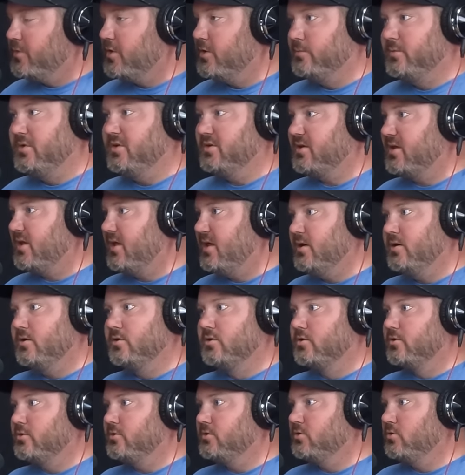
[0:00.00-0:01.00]
probably a
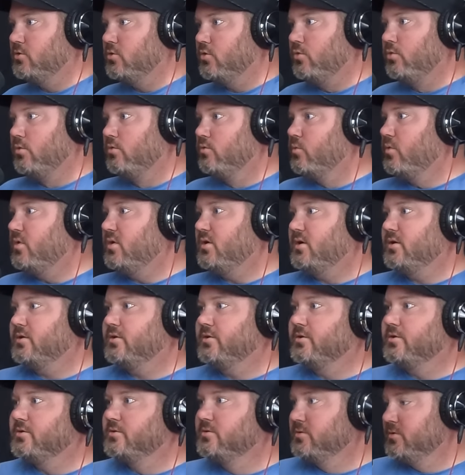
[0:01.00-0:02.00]
killer in cold
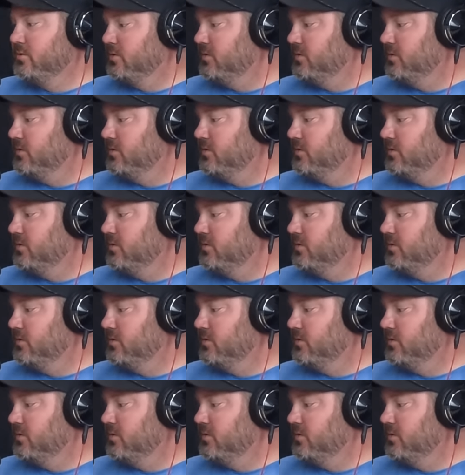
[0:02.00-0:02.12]
water,